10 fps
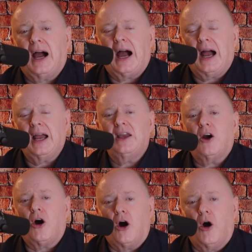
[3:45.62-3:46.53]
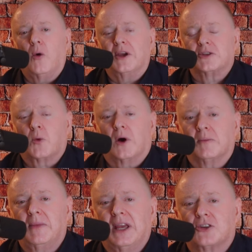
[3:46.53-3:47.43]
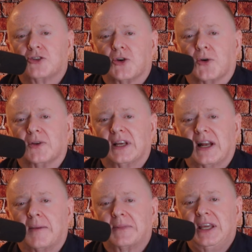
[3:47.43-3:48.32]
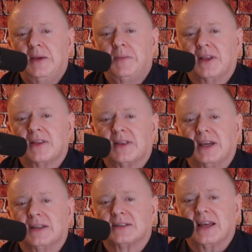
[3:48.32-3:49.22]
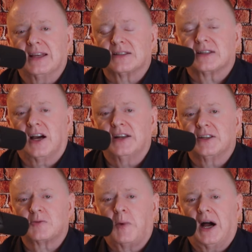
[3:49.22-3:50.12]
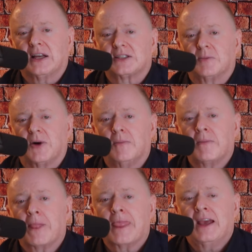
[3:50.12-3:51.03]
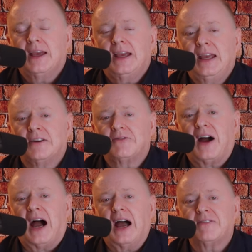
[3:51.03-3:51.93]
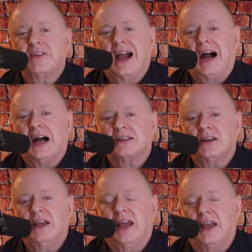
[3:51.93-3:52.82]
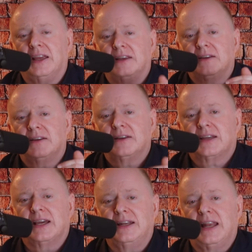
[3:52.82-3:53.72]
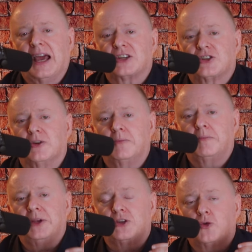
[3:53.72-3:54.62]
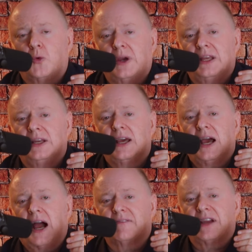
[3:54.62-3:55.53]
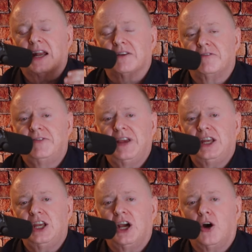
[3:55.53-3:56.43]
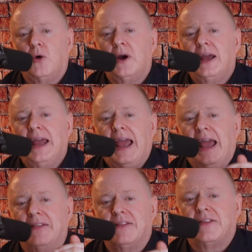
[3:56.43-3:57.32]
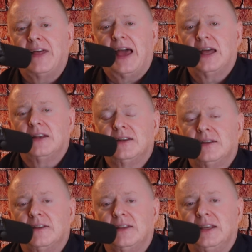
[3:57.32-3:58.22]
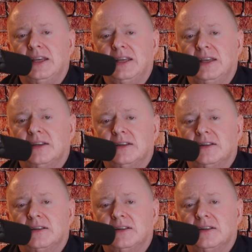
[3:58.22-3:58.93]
I always want to make sure that I'm keeping things as tight as possible. If I've got a connection between, I've got a video and then the